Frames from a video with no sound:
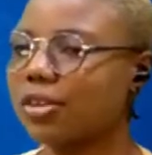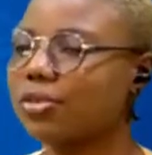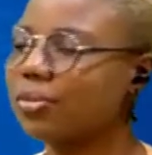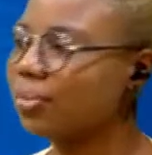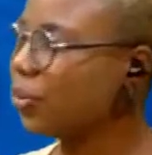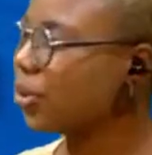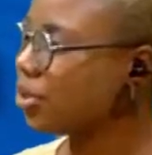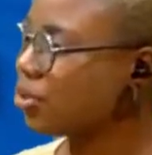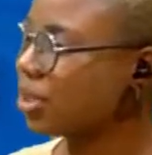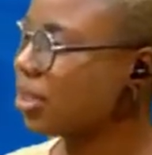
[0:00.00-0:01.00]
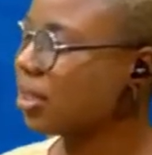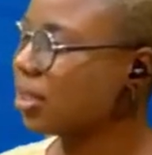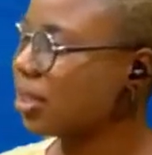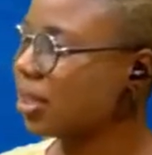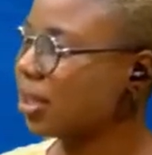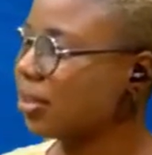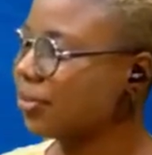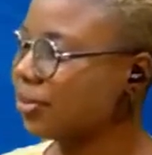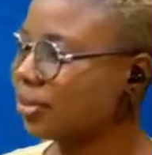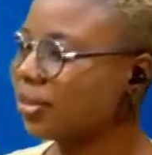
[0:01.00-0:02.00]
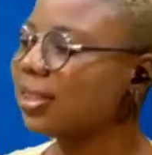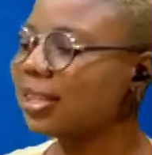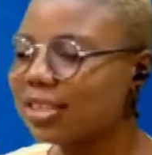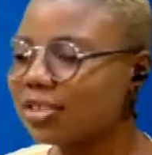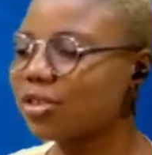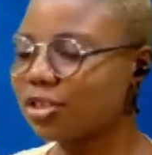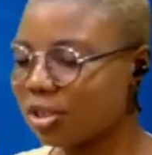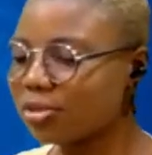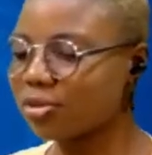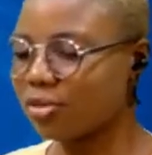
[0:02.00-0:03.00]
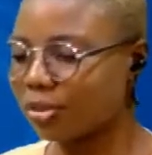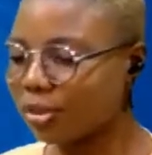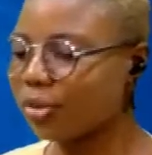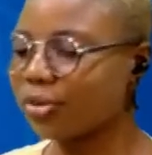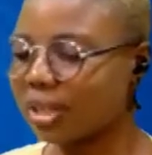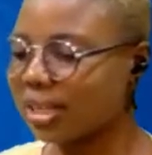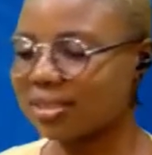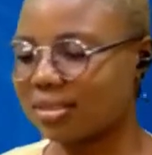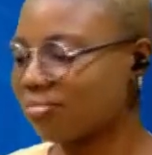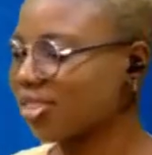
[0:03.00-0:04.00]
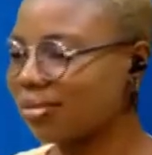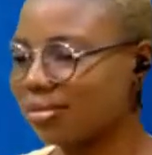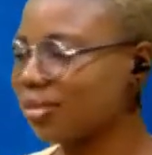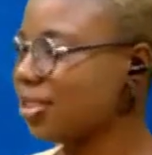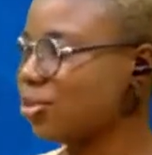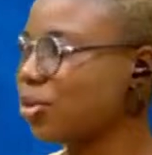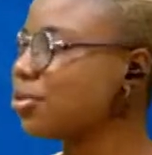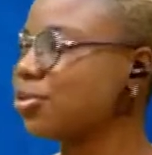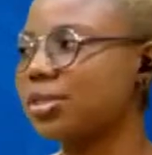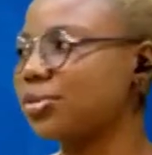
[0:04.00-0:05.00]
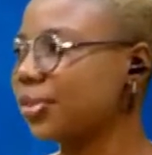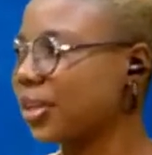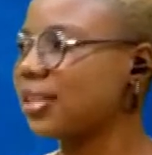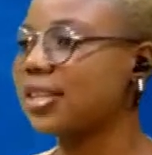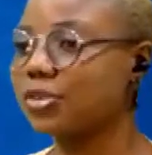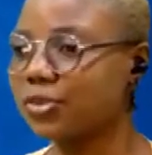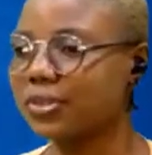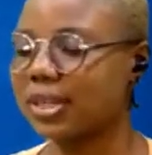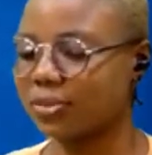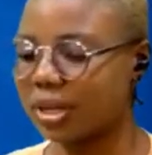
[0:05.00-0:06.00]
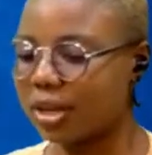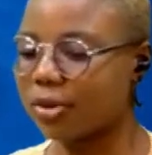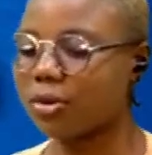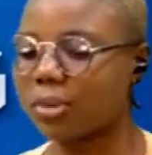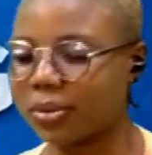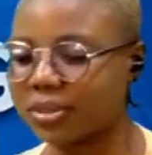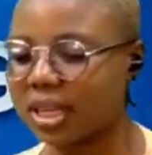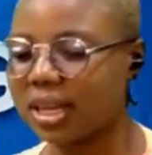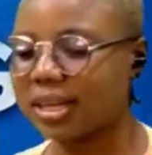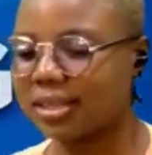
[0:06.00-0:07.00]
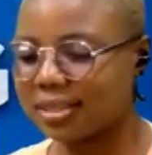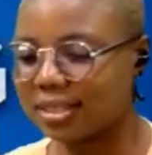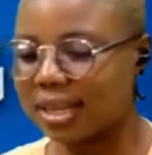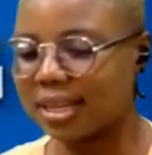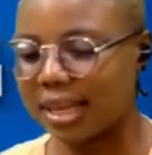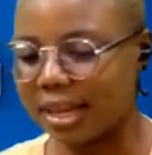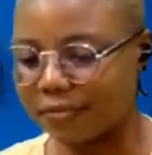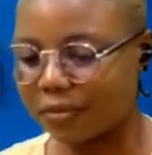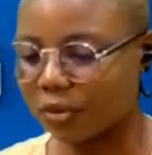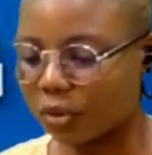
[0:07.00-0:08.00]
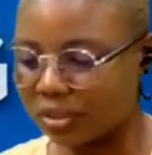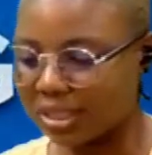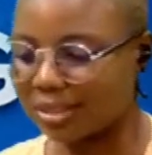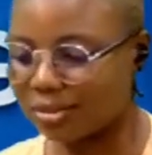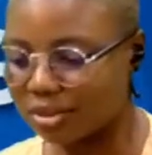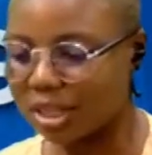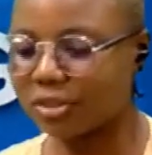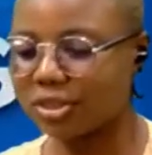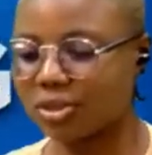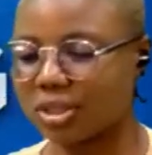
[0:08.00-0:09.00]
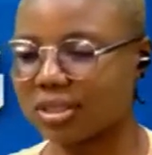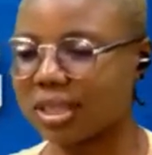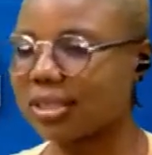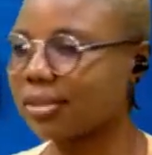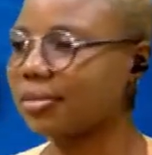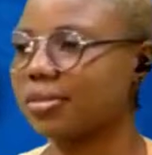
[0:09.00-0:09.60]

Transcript: you'd be wondering. So you just know on your own that these ones, they don't care. They know that when they come out, it's either life or death. So they're not interested in